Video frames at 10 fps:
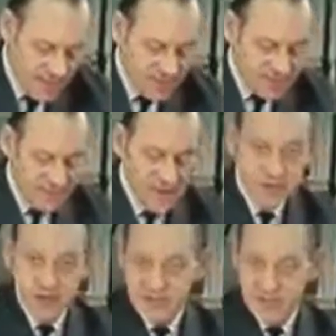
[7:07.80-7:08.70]
Now the
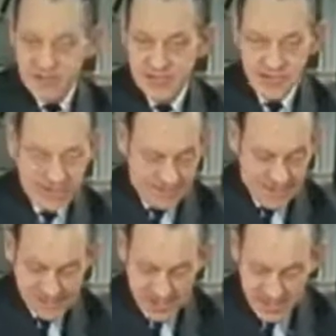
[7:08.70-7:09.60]
rotary version of
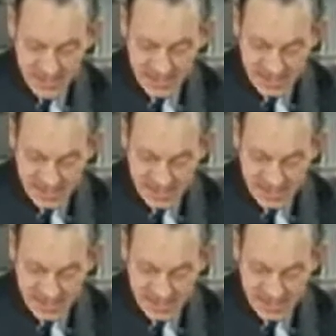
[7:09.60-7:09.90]
this machine